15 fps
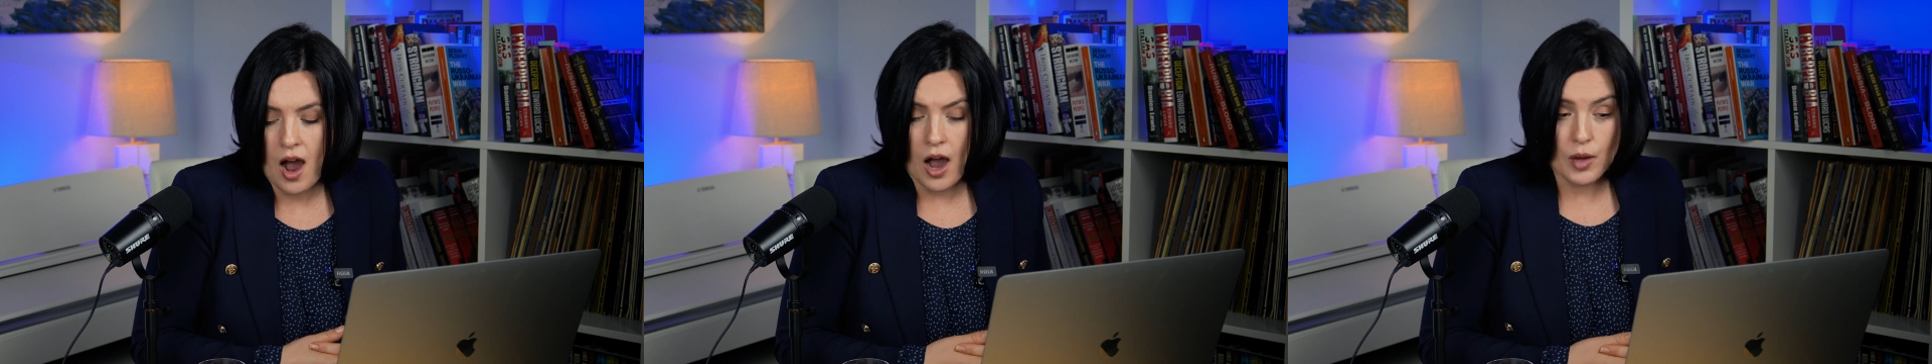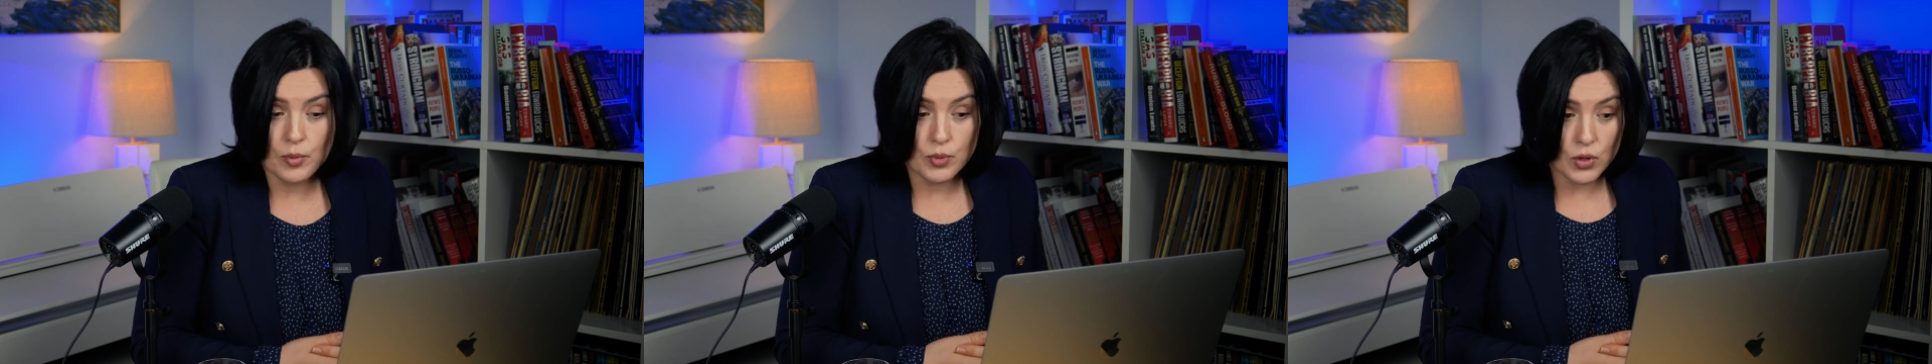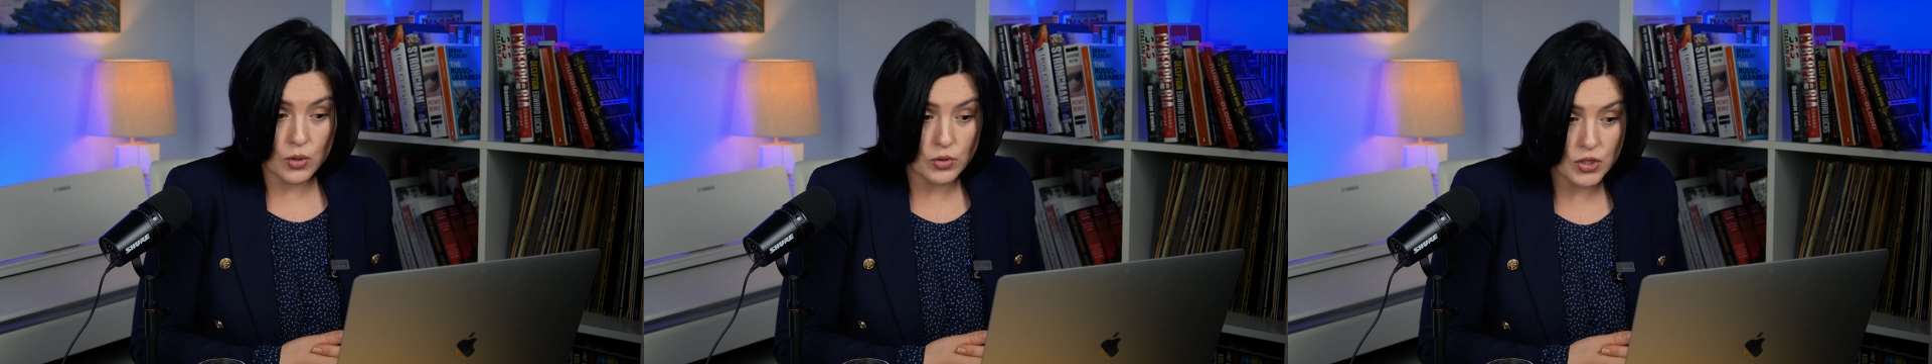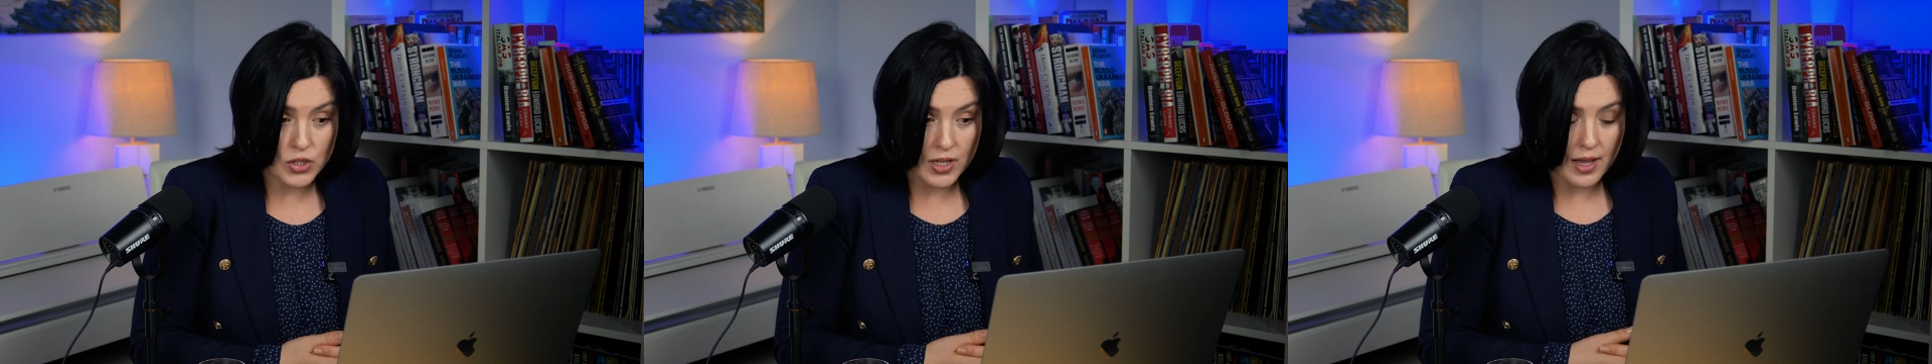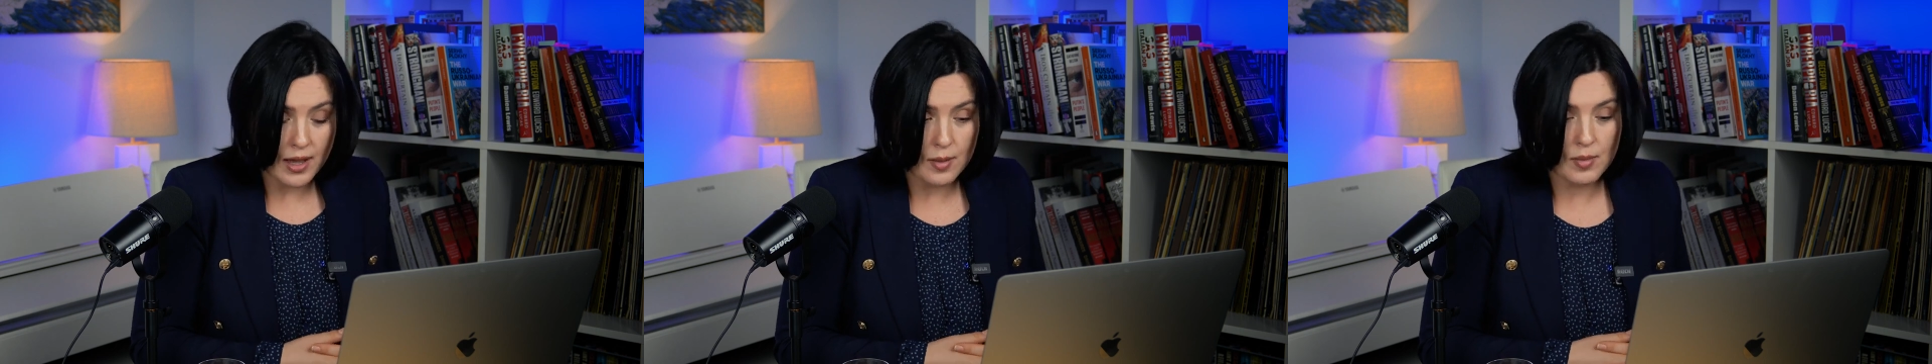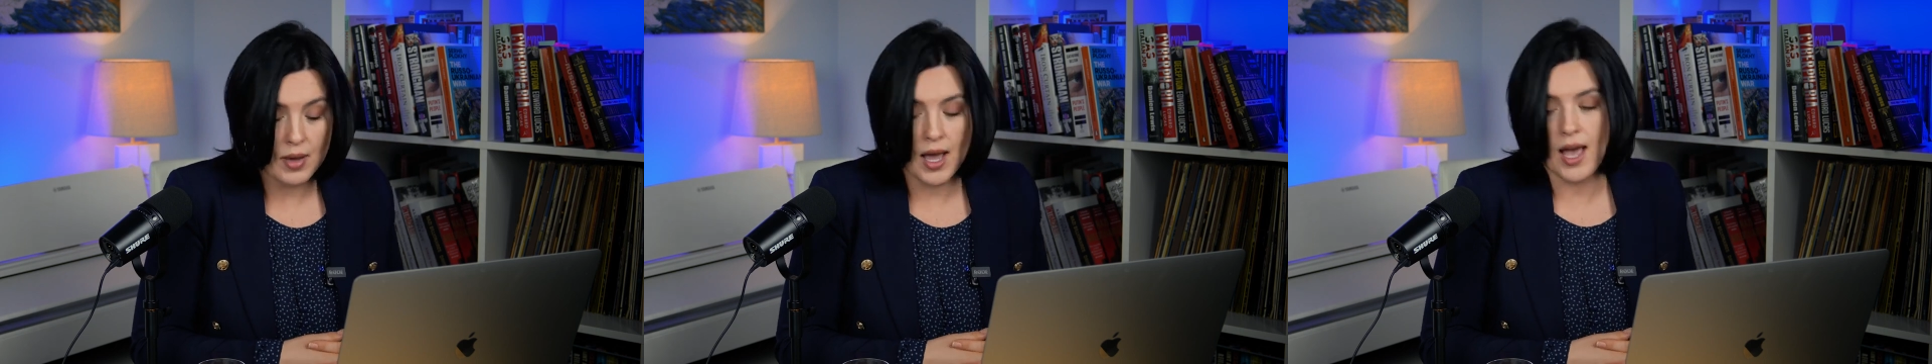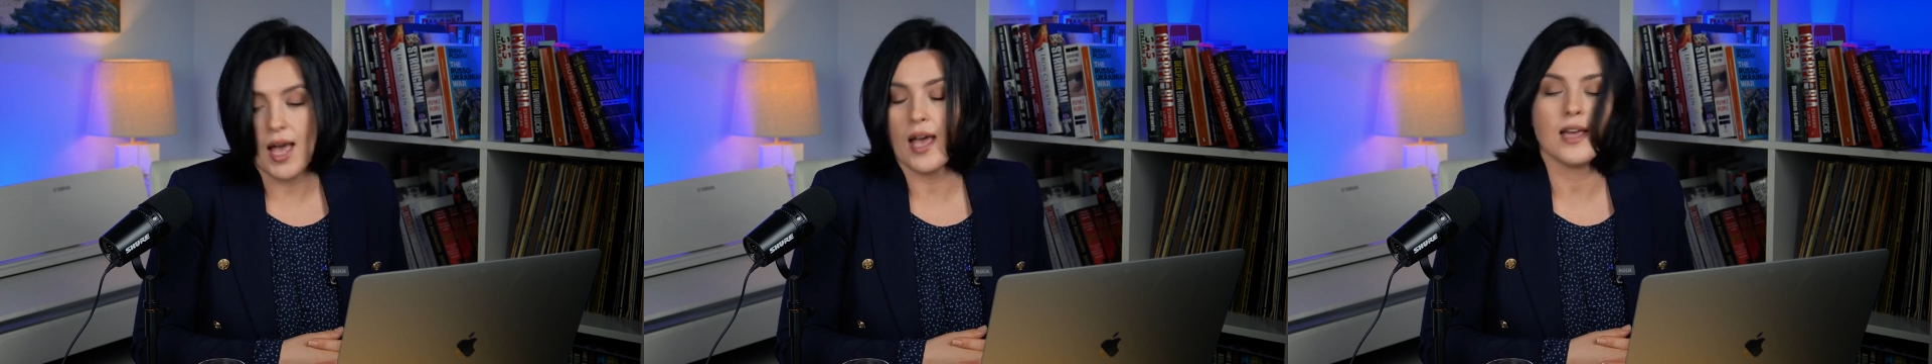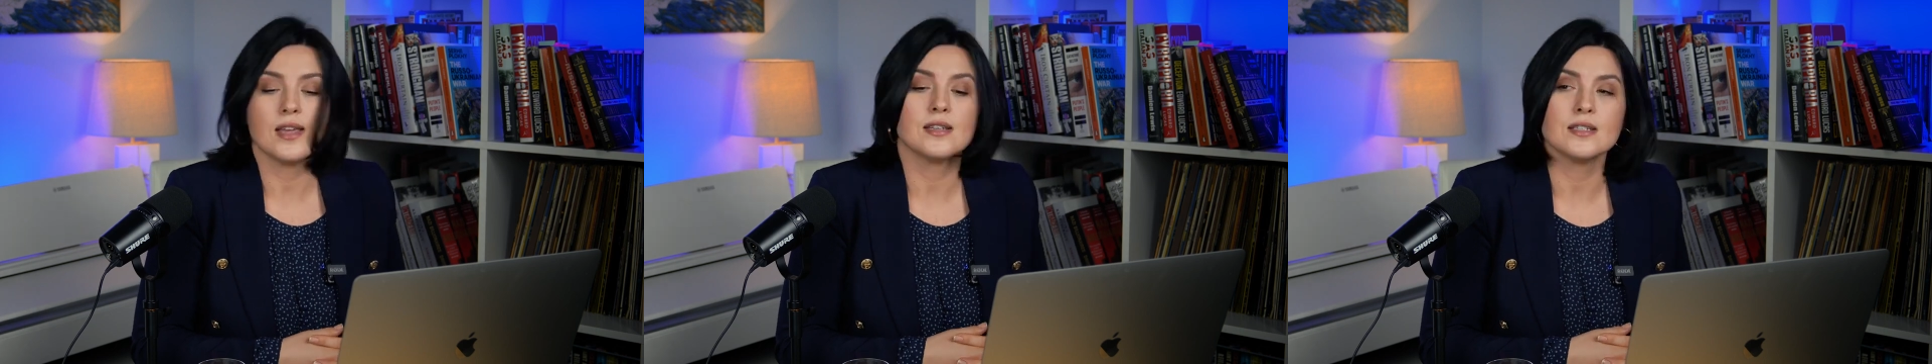I approached them
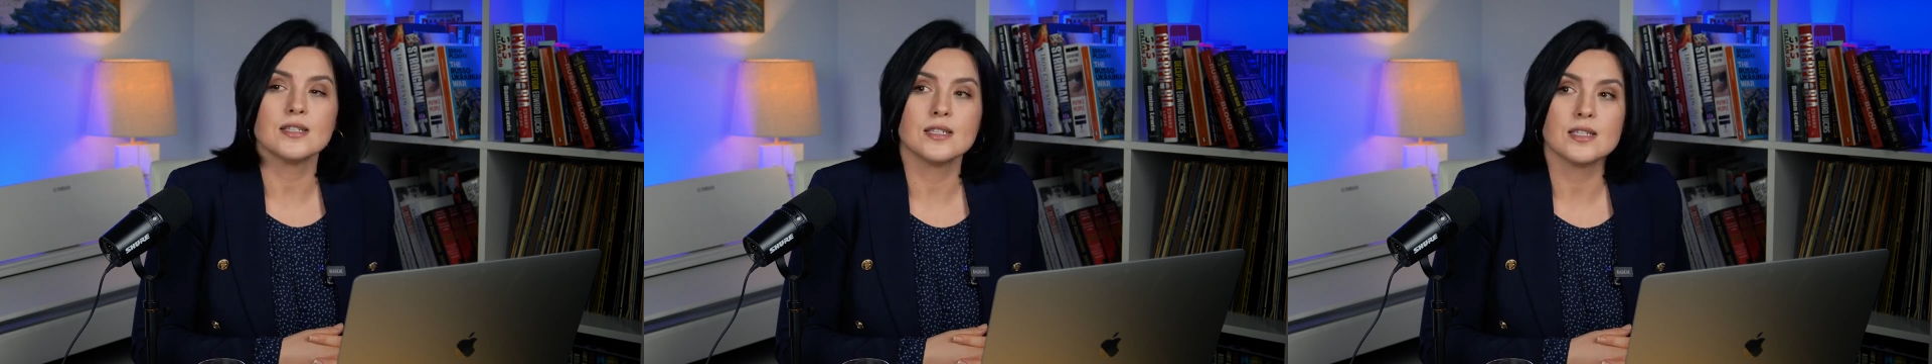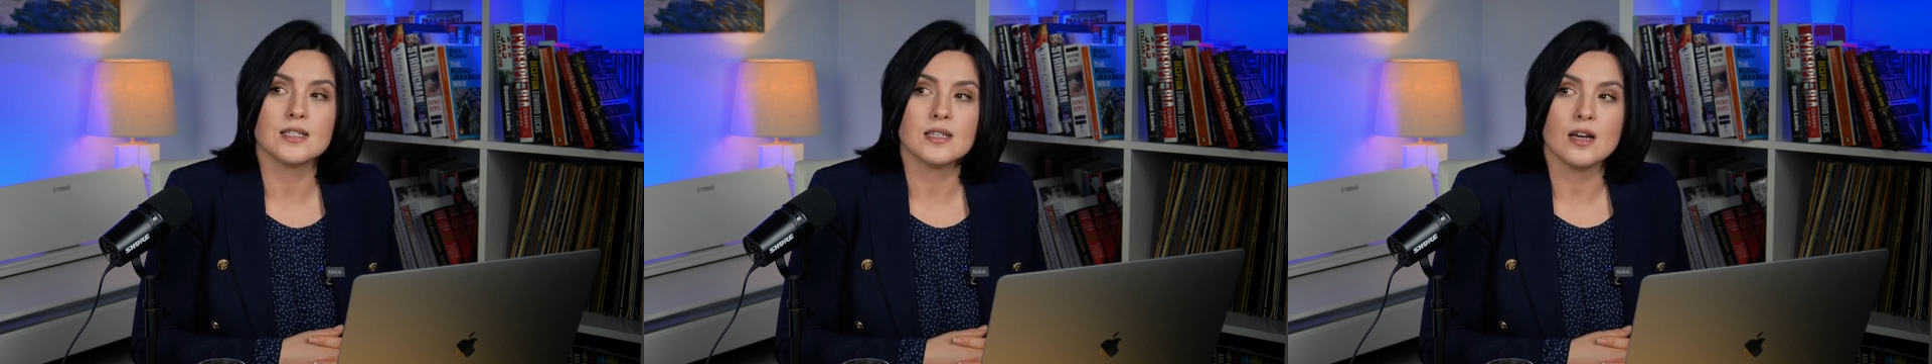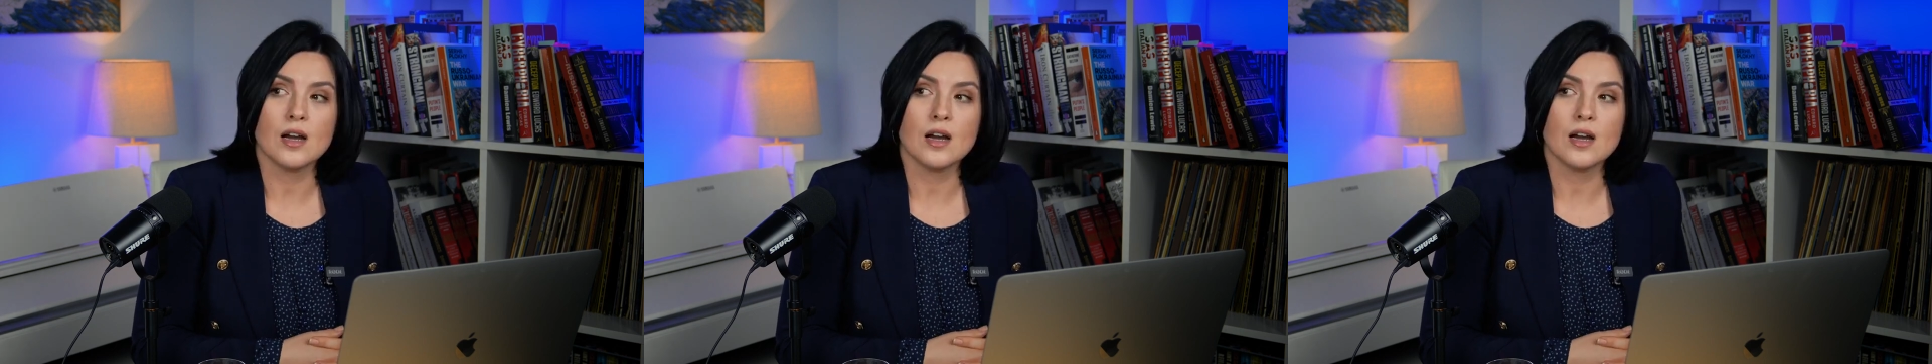and